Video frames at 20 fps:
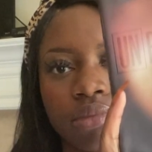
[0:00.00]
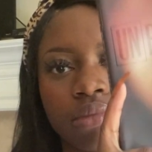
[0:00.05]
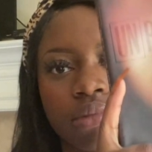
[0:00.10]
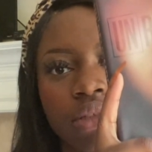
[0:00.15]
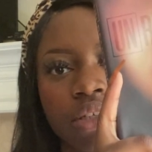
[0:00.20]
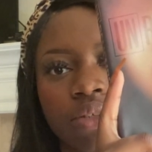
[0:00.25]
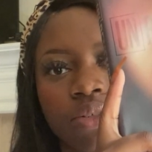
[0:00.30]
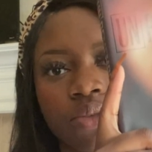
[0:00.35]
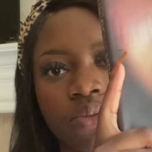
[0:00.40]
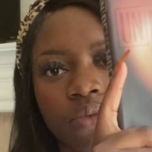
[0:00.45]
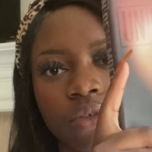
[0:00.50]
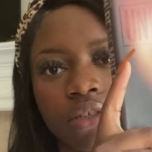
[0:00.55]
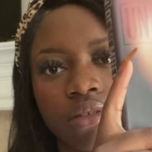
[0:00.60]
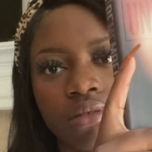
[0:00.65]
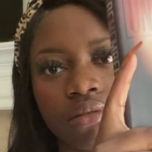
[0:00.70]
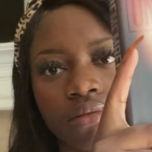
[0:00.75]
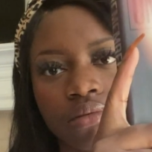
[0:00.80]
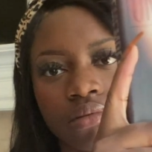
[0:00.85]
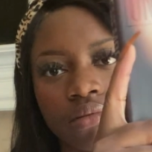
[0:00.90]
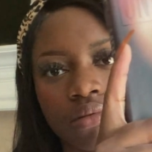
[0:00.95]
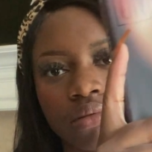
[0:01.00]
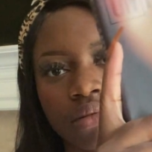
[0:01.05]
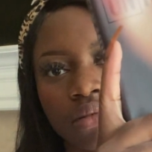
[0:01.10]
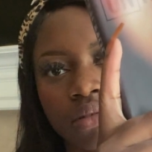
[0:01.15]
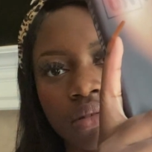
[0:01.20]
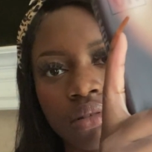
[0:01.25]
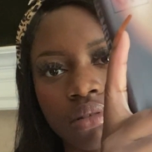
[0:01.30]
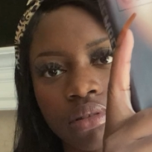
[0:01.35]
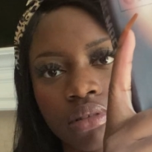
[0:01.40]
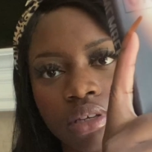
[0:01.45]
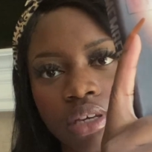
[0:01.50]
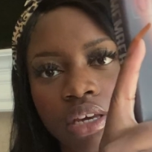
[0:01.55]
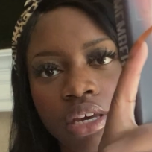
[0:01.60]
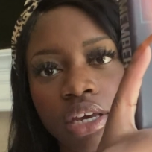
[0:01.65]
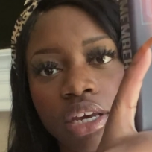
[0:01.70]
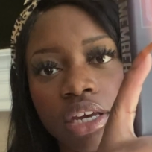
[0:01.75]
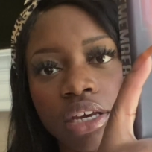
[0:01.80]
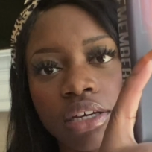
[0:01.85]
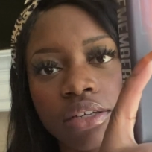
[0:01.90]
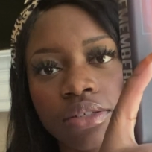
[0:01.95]
This one.
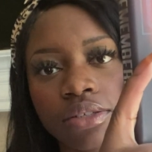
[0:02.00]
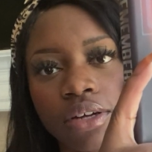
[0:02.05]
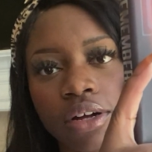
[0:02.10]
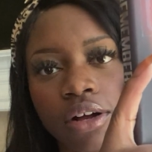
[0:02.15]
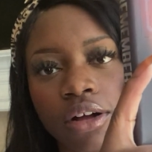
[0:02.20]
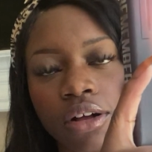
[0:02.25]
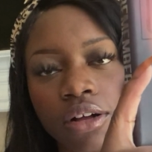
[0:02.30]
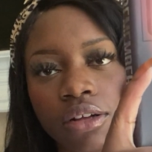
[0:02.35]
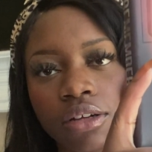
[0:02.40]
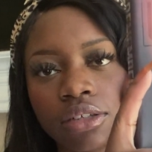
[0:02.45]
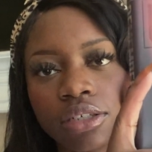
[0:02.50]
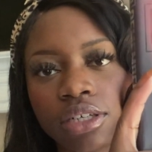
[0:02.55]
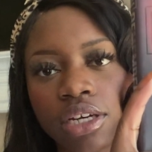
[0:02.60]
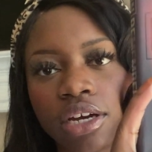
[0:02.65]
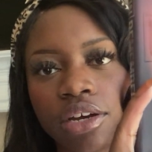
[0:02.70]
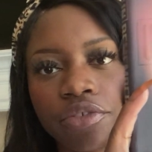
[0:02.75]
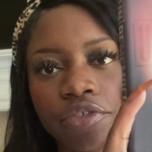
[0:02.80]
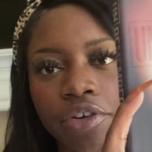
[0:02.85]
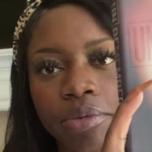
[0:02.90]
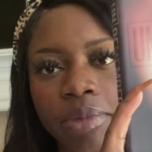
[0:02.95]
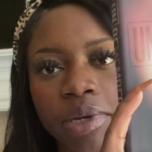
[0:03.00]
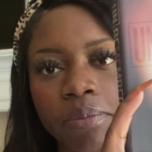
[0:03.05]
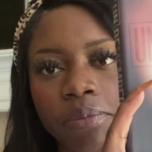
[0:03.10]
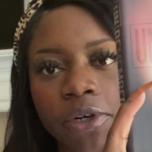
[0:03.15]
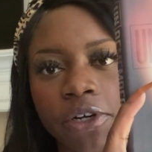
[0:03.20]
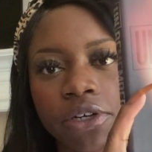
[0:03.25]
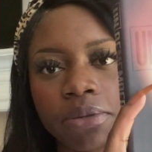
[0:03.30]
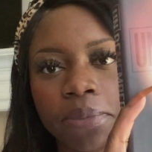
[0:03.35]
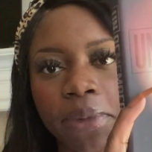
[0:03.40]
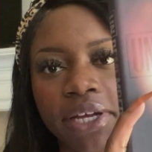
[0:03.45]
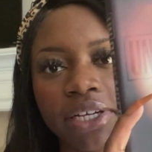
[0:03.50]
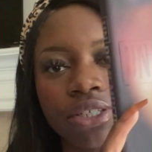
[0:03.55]
It's called Unremembered by